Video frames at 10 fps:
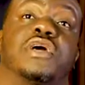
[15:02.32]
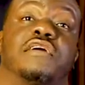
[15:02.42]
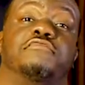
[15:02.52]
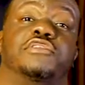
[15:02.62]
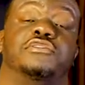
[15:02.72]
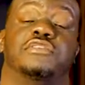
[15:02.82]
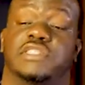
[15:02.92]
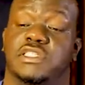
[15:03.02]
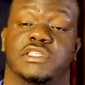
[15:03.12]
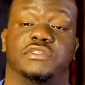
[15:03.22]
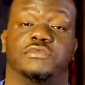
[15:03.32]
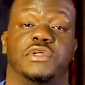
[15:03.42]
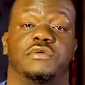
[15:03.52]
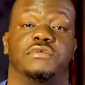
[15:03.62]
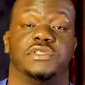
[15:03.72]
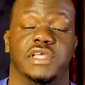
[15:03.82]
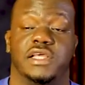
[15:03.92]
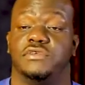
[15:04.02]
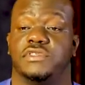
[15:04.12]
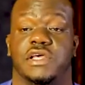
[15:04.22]
you have me do? He said, This is what I want.
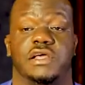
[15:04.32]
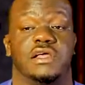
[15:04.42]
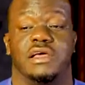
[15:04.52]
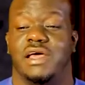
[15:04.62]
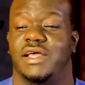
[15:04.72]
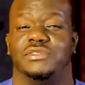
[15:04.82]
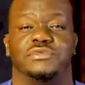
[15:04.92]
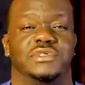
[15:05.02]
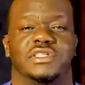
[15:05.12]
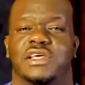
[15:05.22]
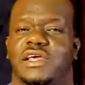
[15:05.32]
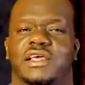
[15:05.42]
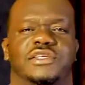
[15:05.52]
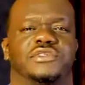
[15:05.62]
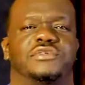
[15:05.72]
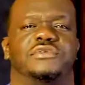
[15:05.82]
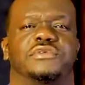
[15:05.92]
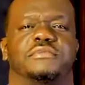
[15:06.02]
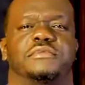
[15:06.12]
Thank you, sir. I do it, and He shows up.